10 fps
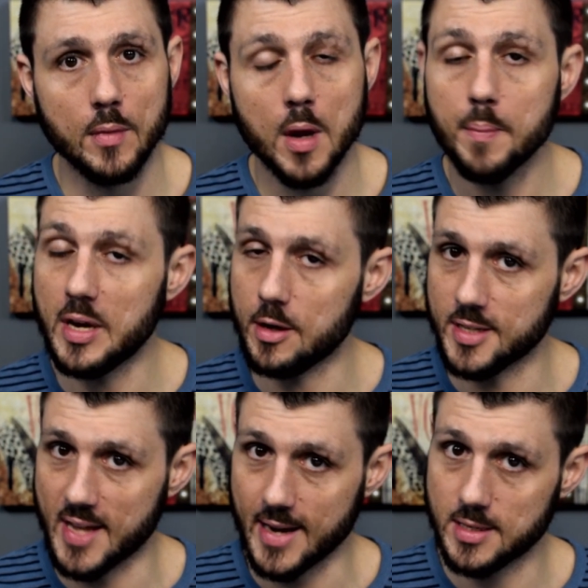Because
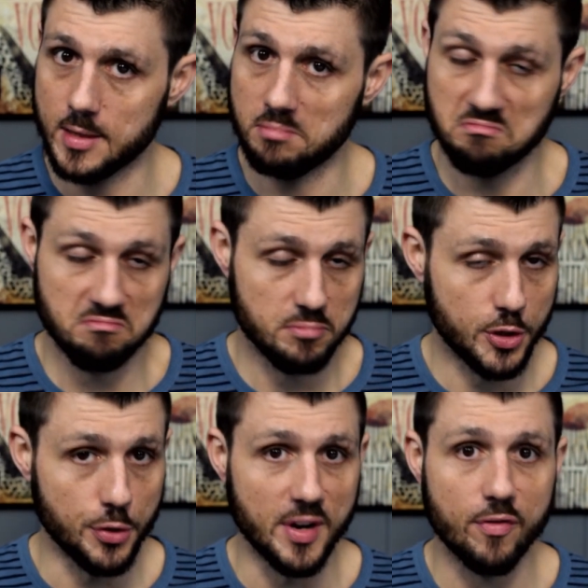that's
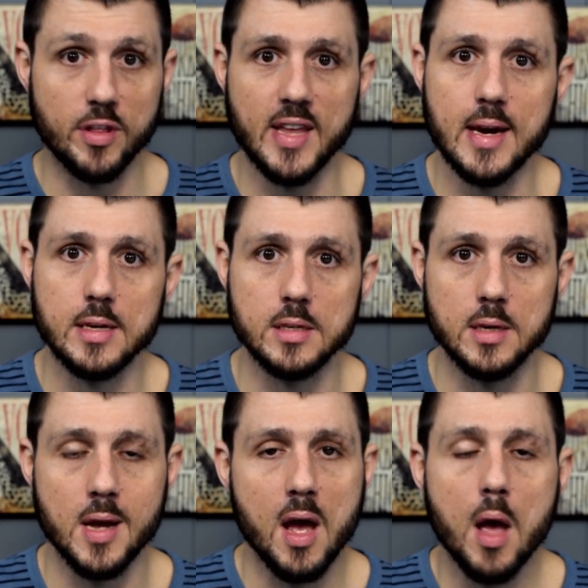two different things.
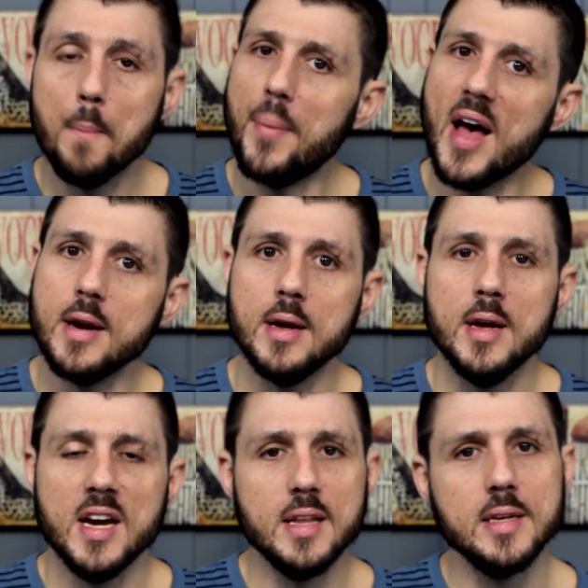But
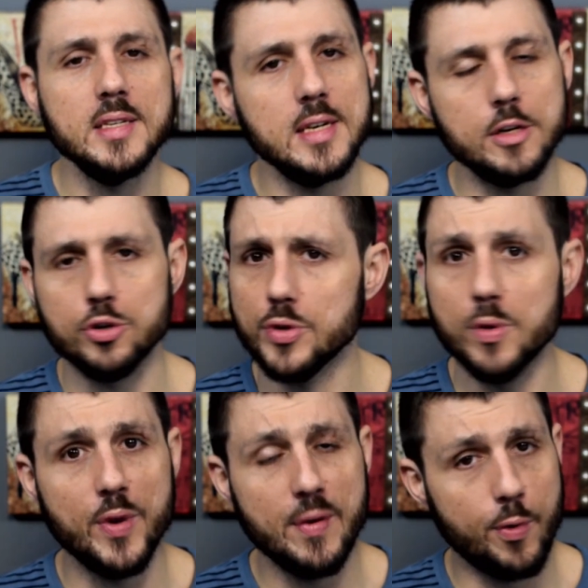in this industry,
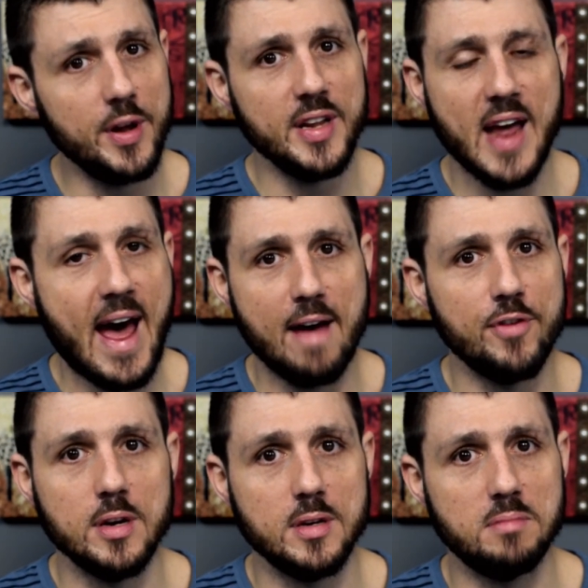we really
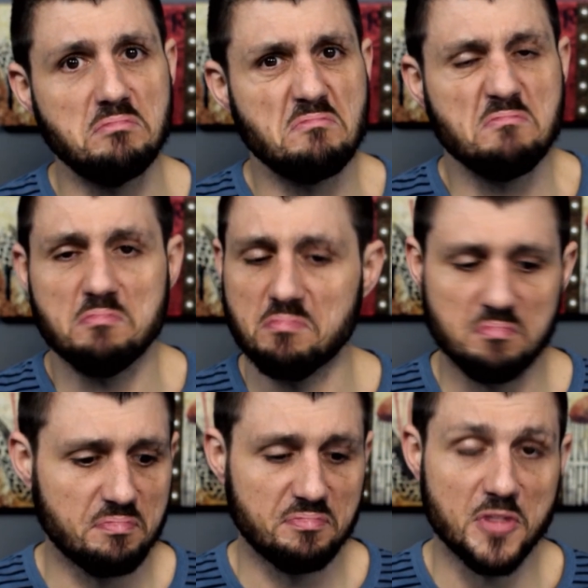haven't
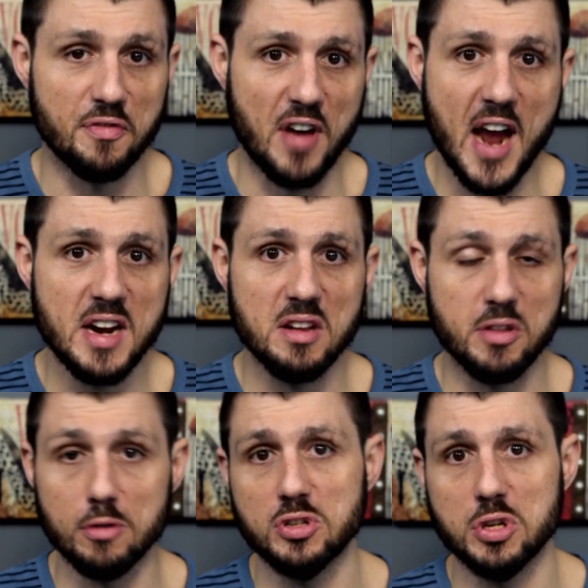divided
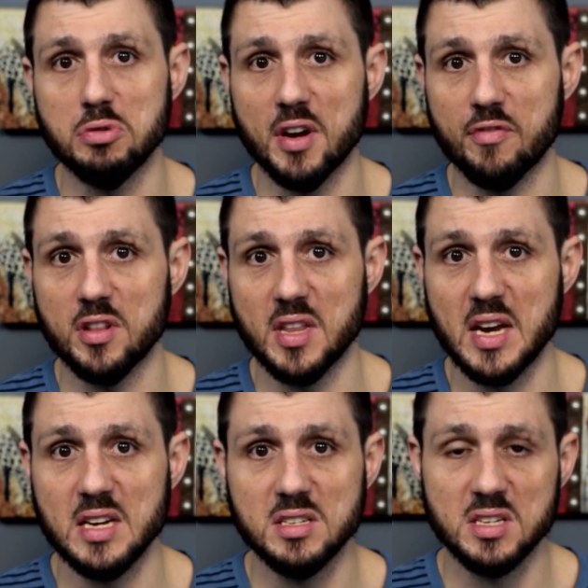those two different
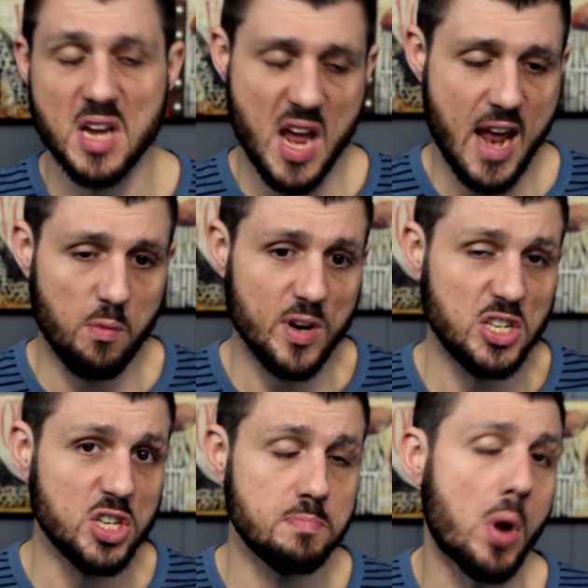things, and we
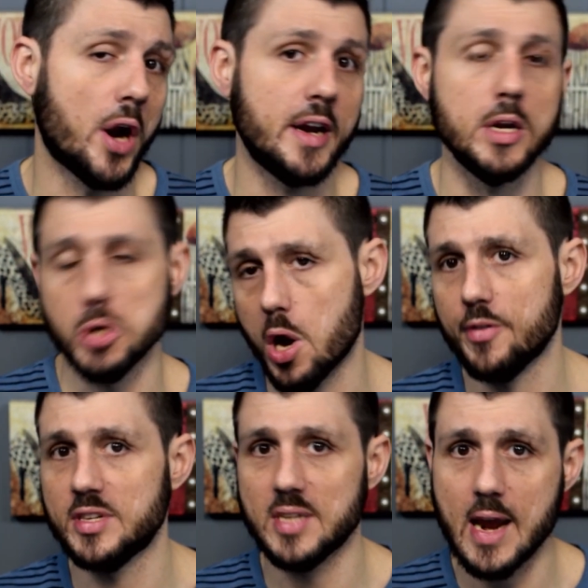just market it all
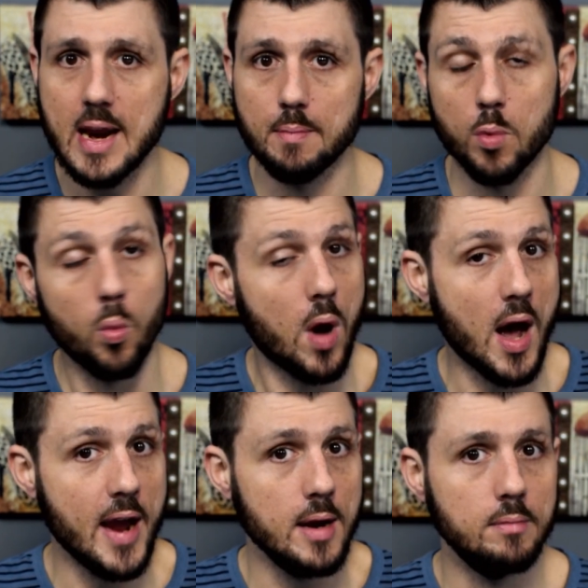the same.
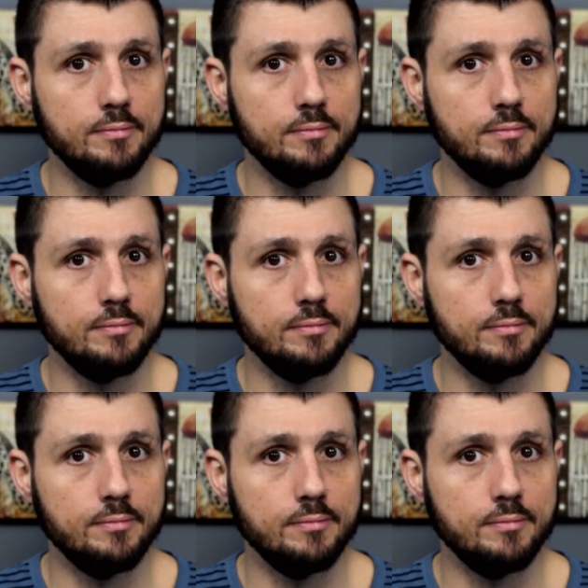Why?